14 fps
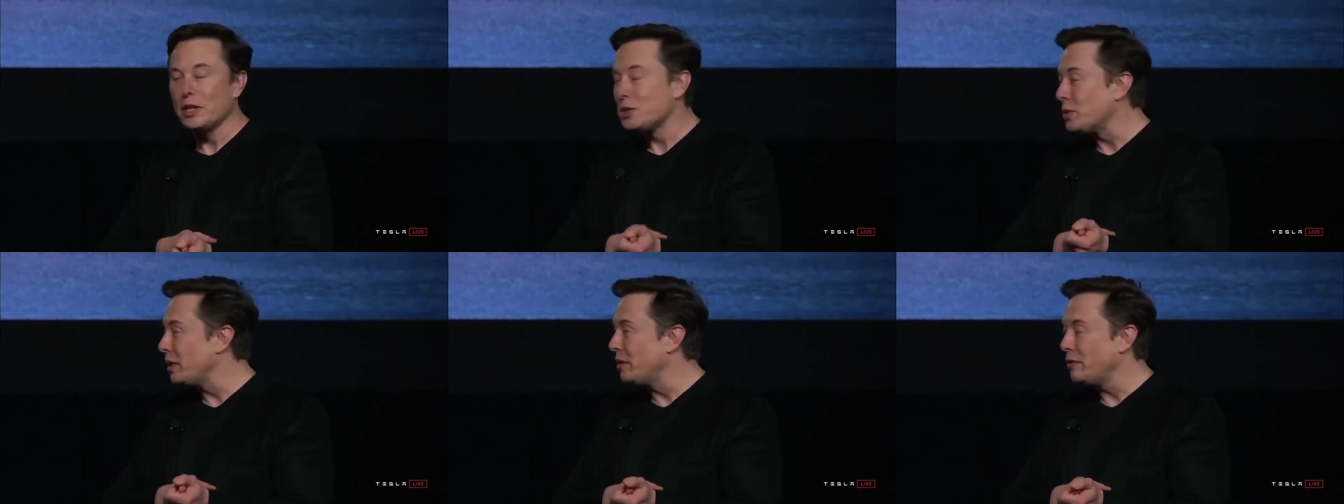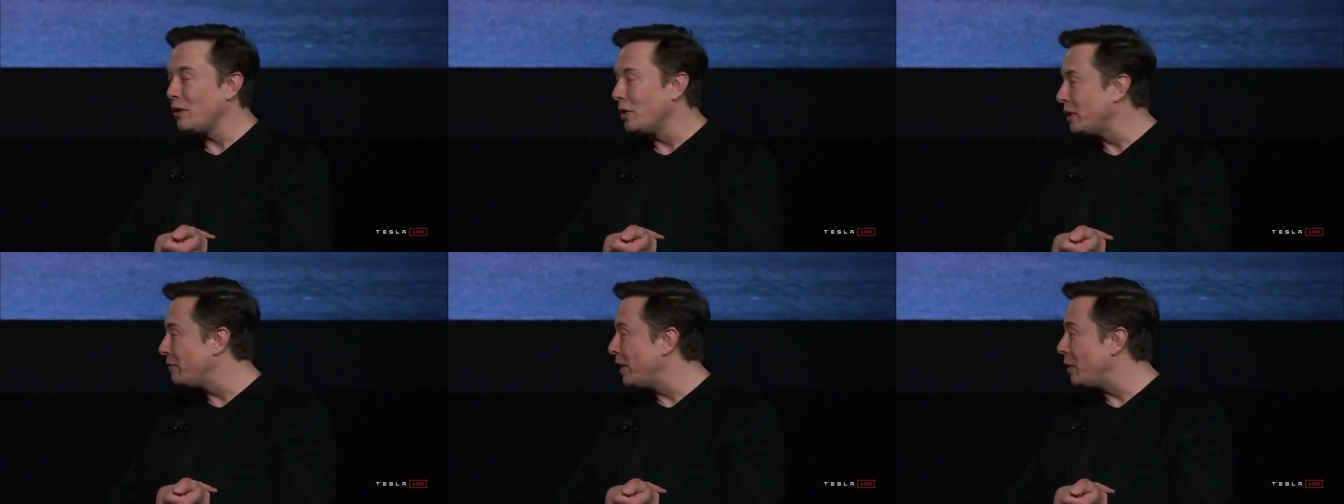literally
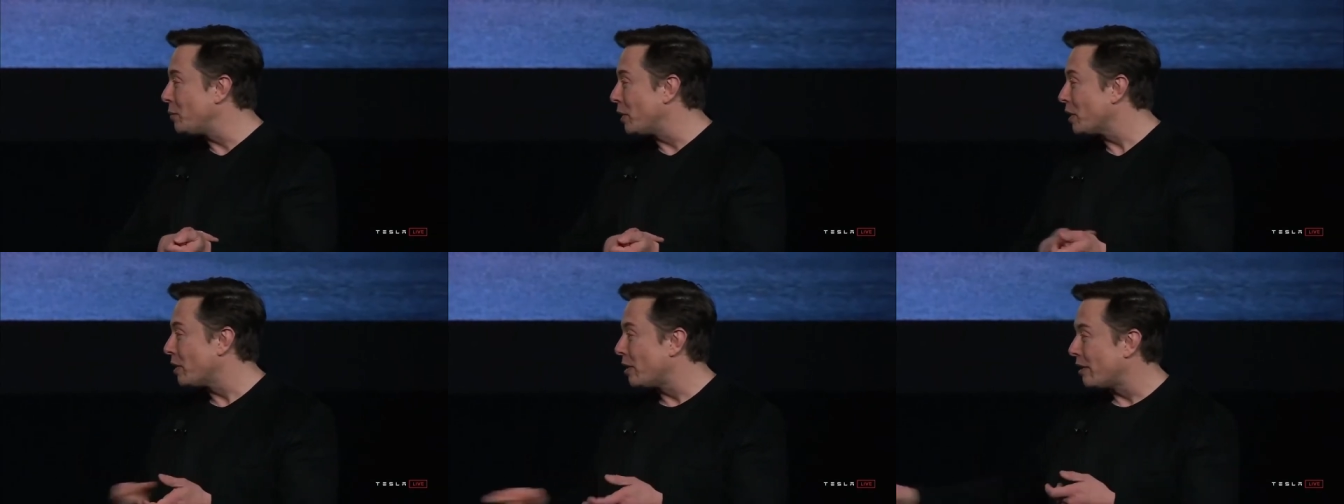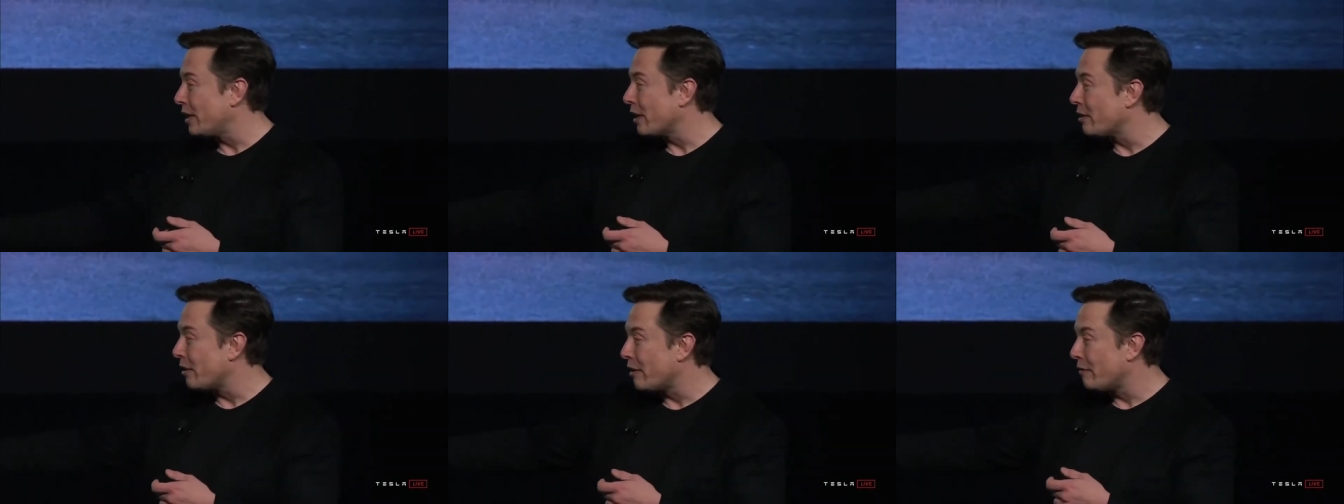only made one car,
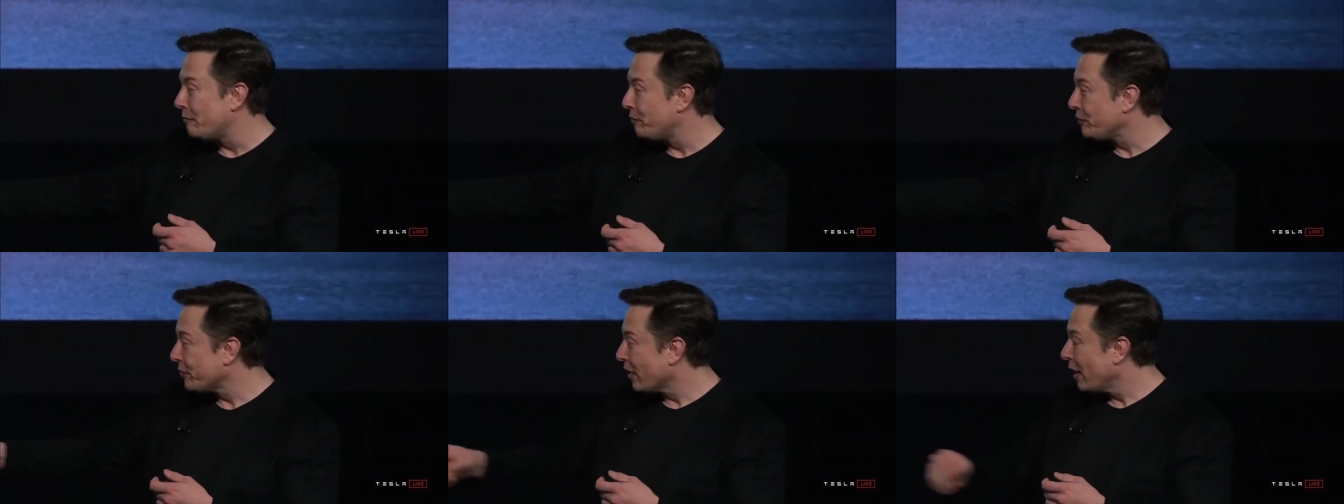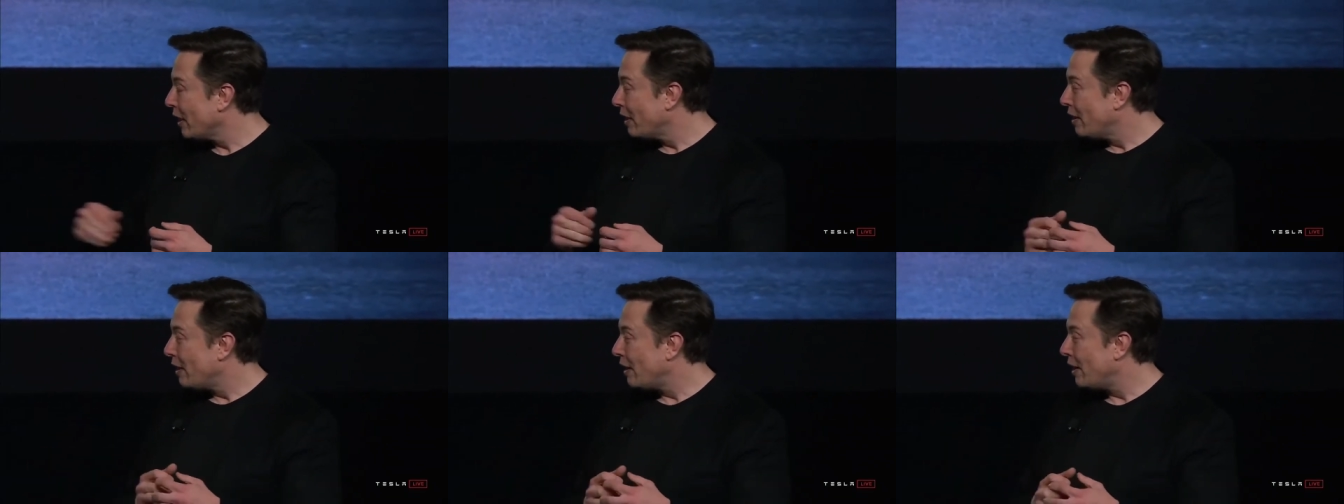that car.
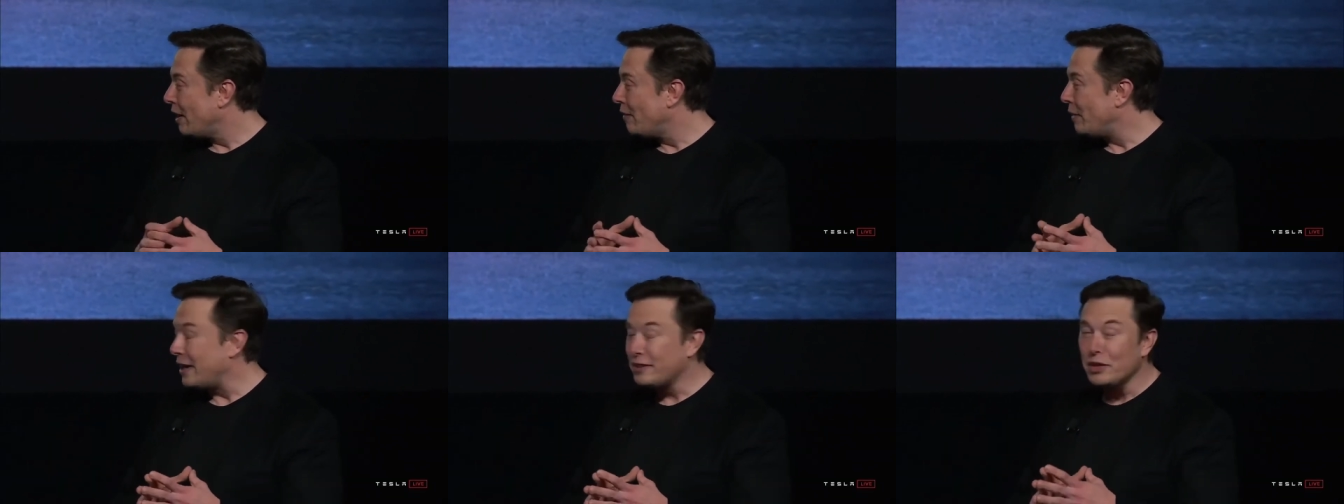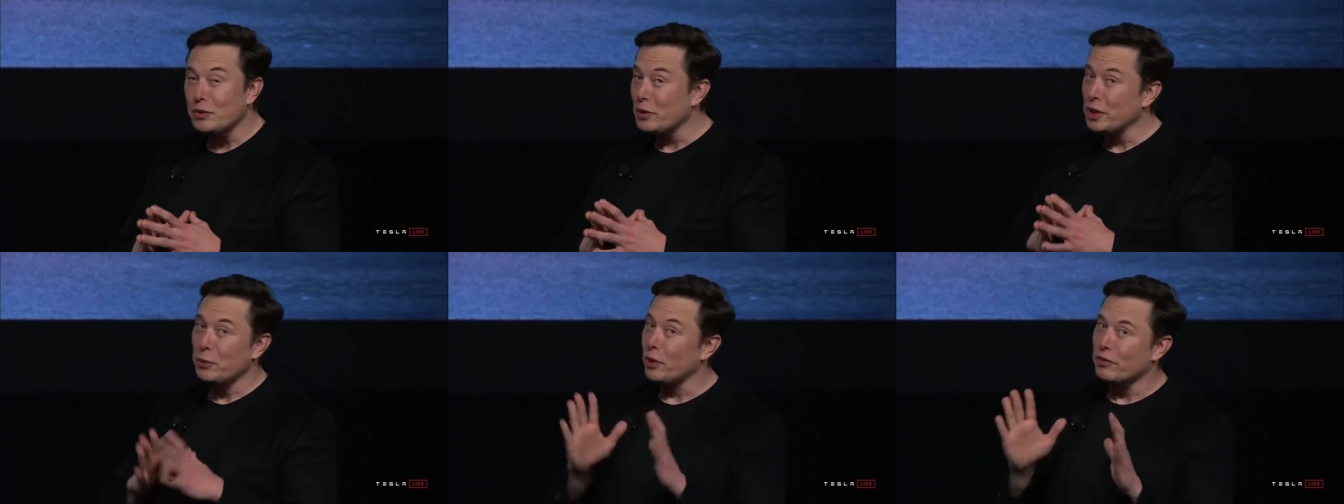Um, and it didn't
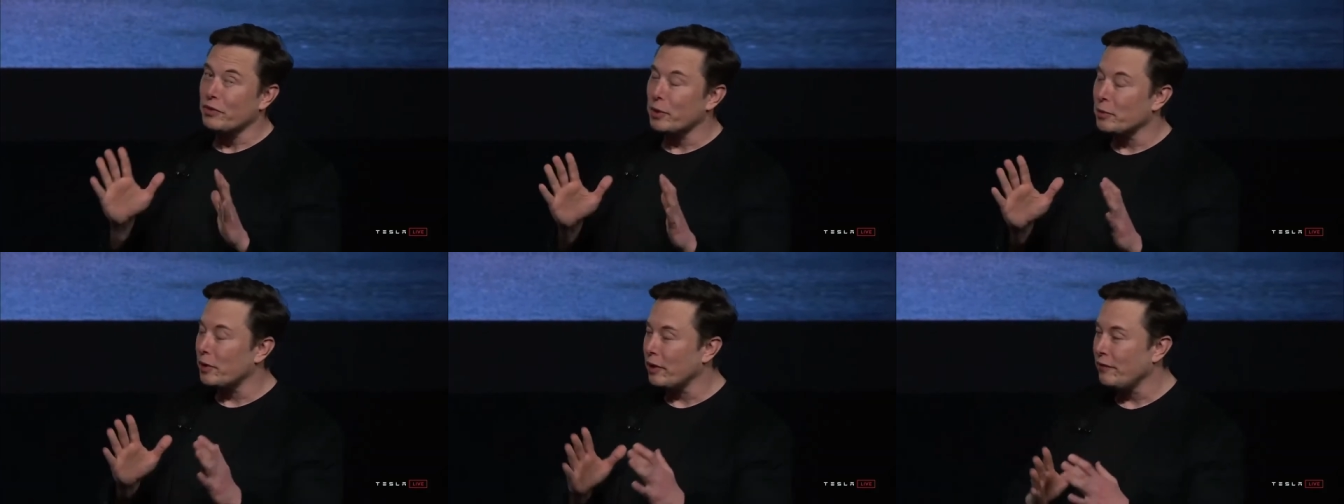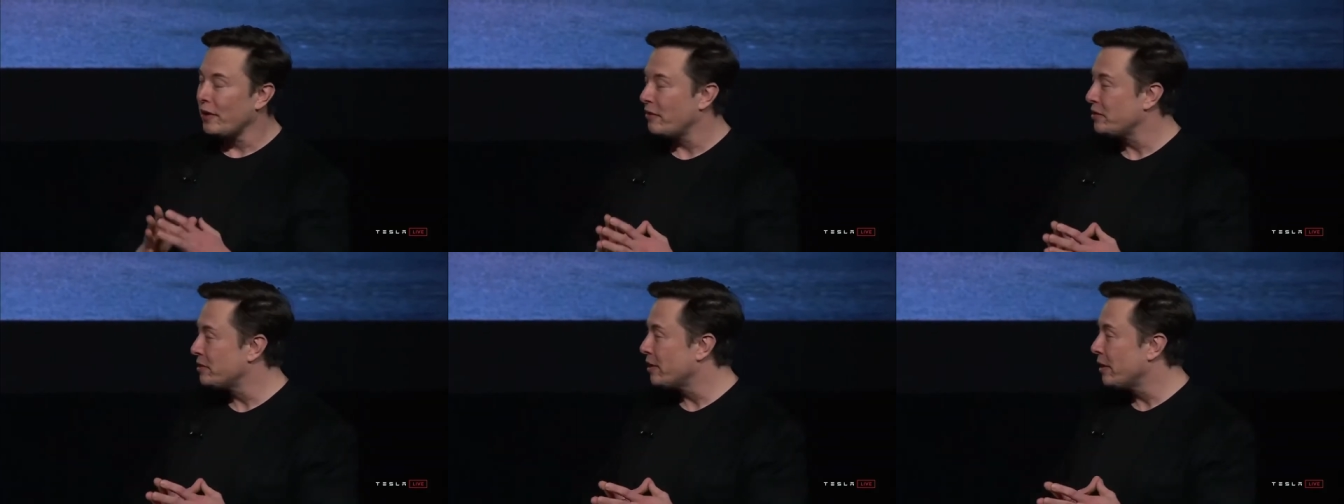really work very well, I
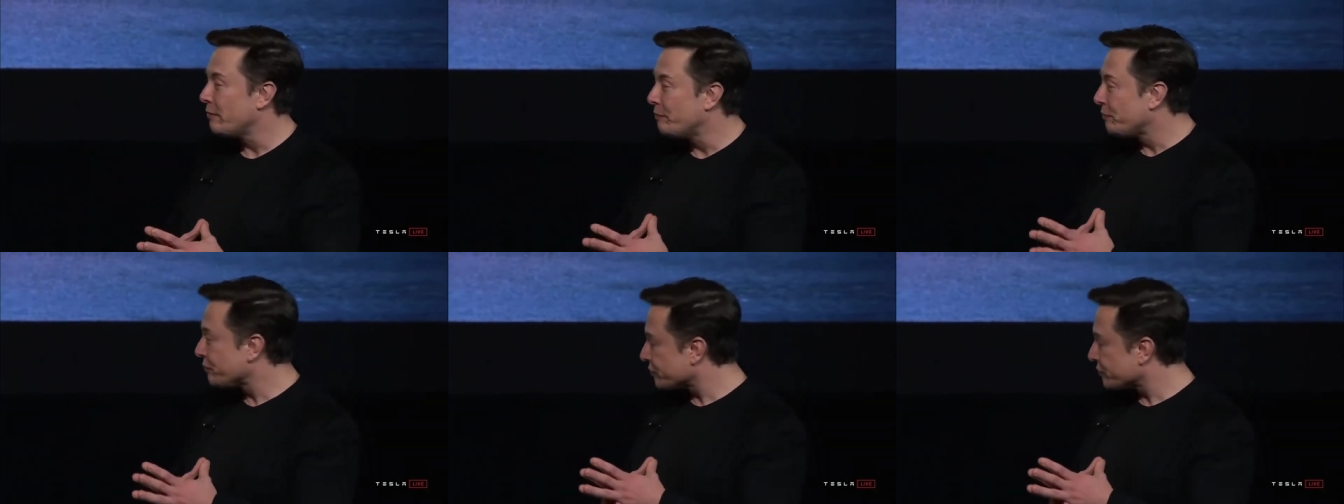have to say.